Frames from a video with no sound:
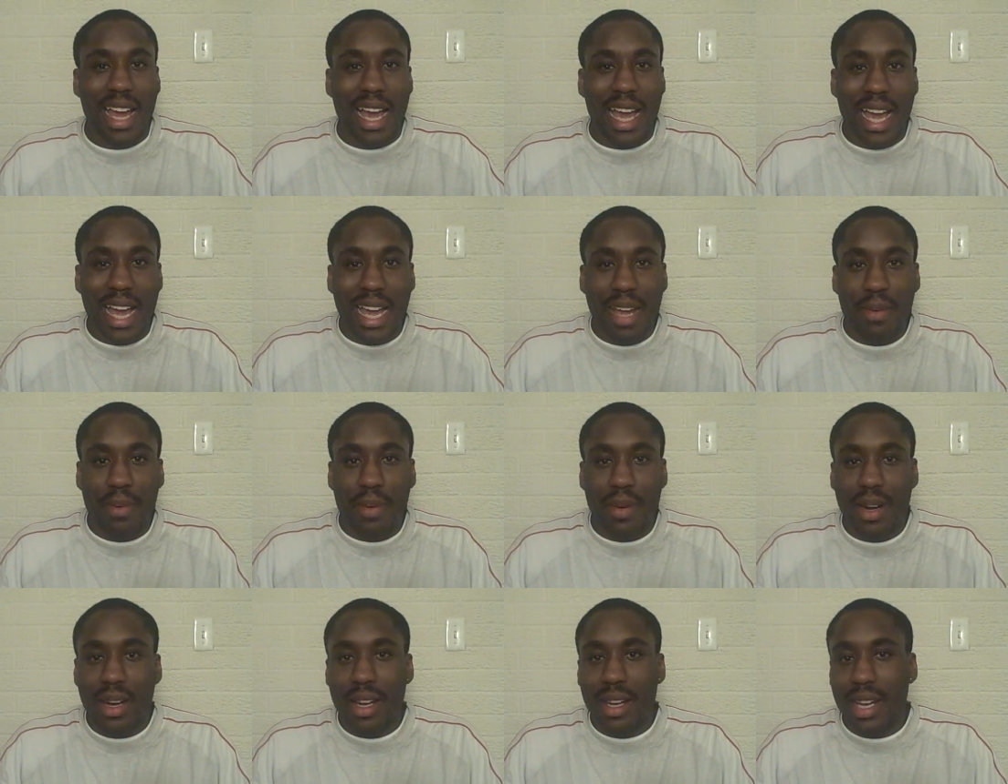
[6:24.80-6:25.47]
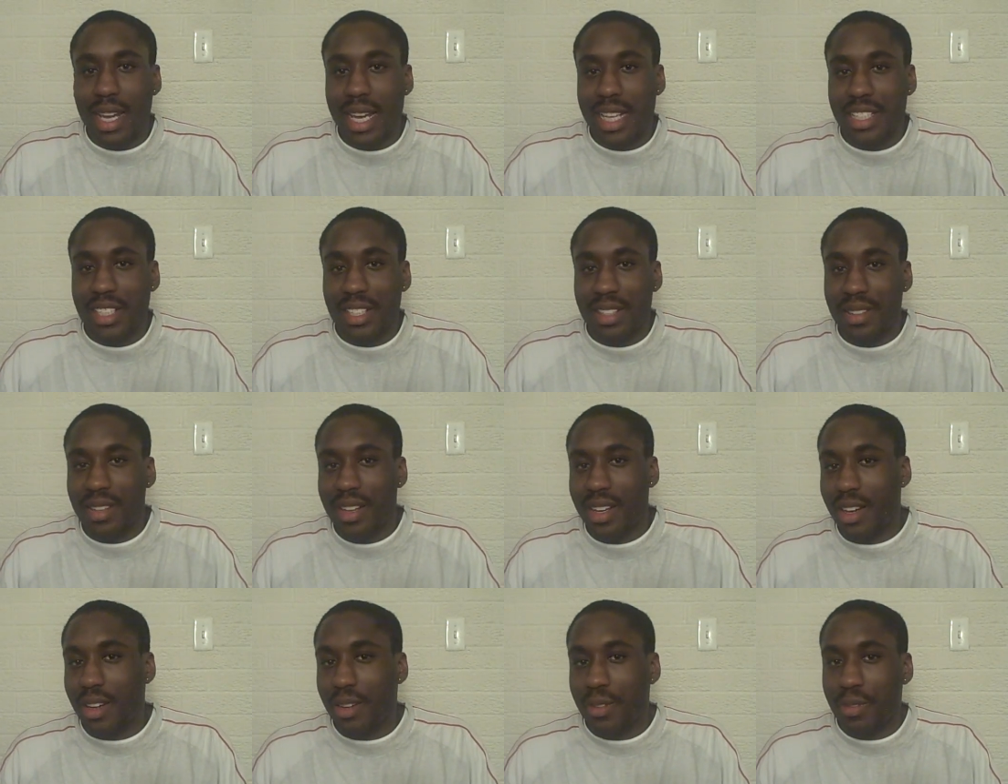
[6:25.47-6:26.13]
I want to let you
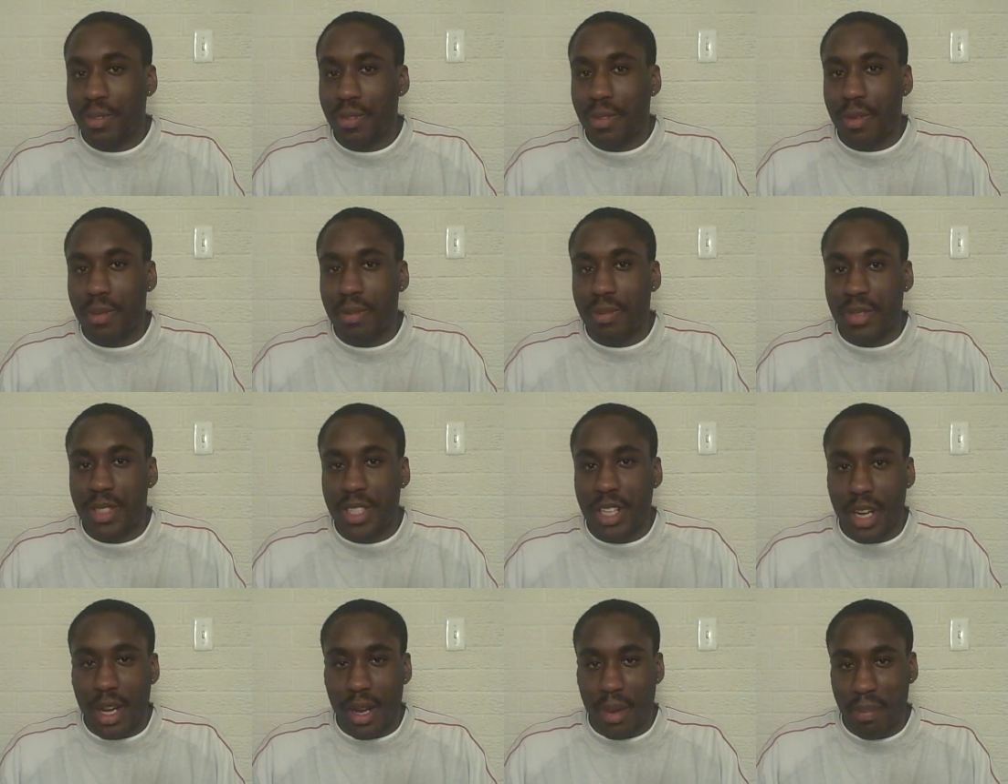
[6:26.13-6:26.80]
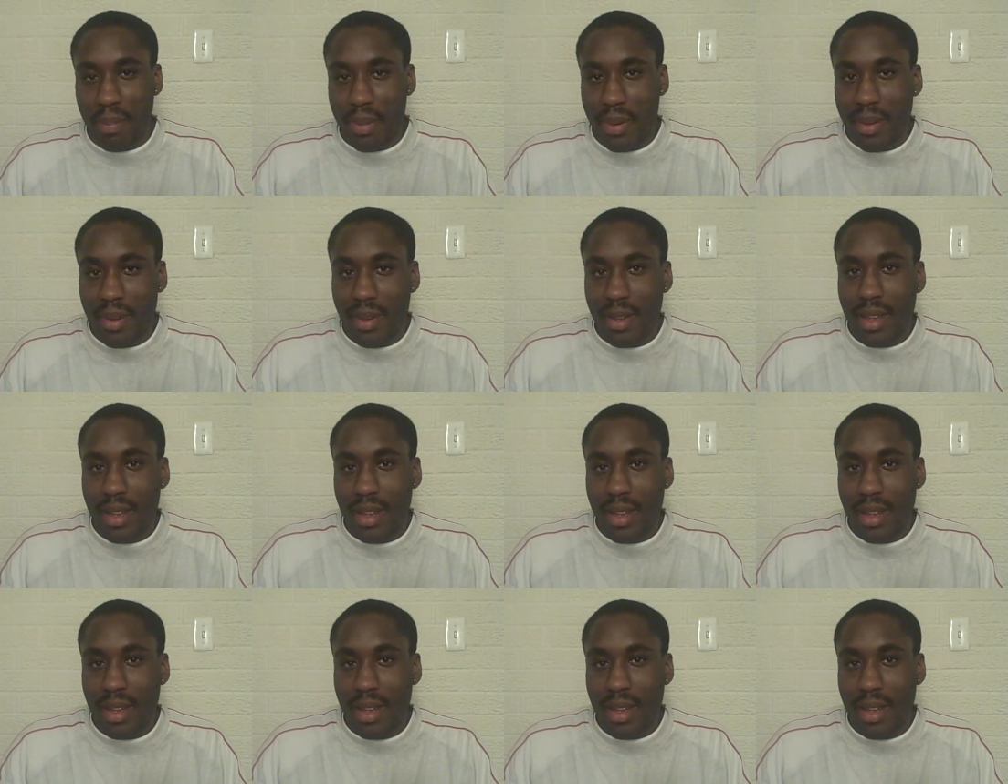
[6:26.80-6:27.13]
know from jump,